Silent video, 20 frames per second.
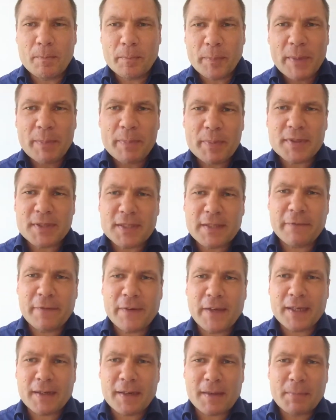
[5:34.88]
Be
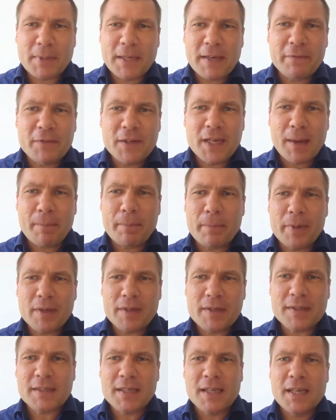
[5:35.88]
specific, give
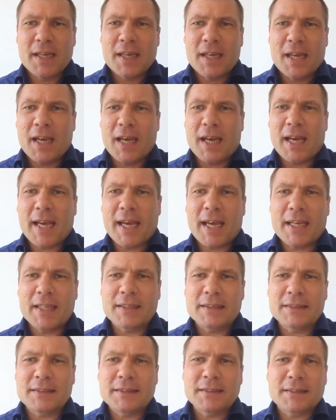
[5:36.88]
numbers,
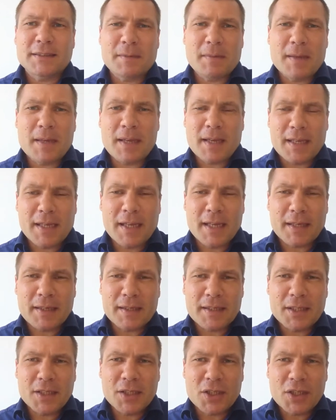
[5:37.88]
and
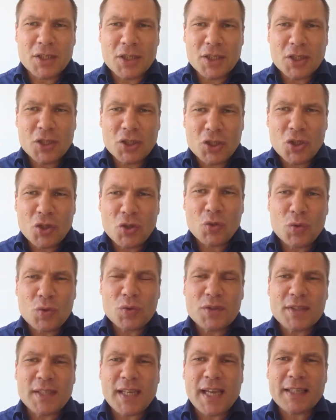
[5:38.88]

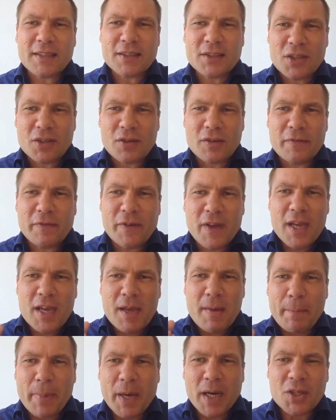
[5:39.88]
use that sort of
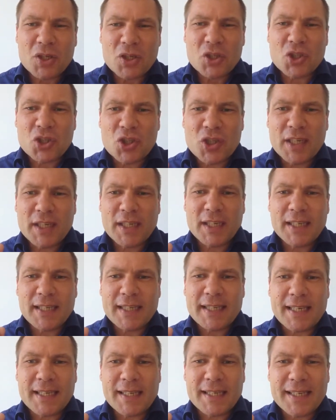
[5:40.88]

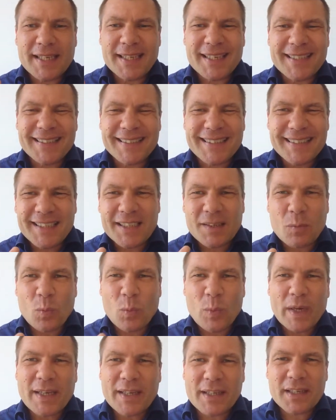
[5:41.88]
punchy,
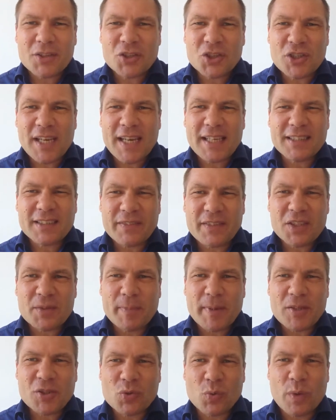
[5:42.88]
we're going to share something
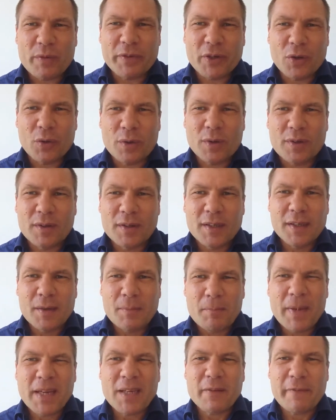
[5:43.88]
special with you.
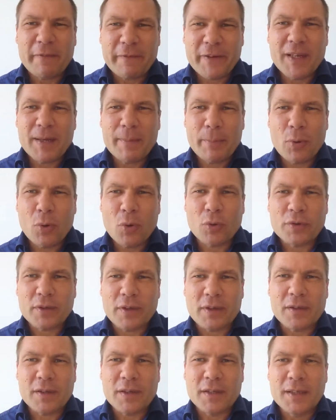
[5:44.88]
Make them feel
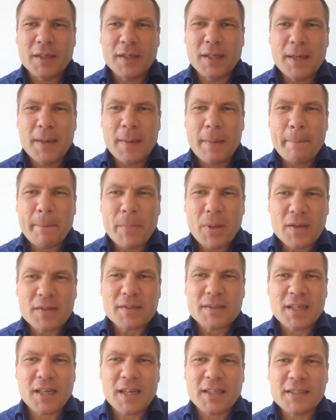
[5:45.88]
important.
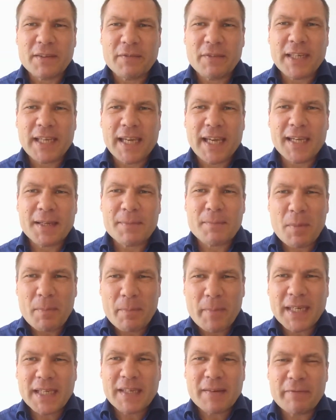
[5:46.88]
Personalise it if you can, but
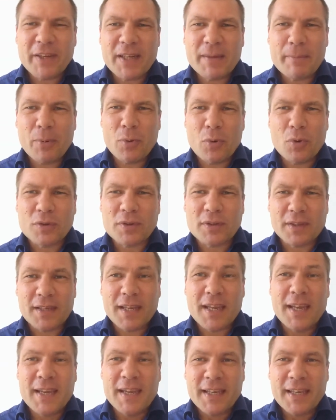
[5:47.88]
make it feel important.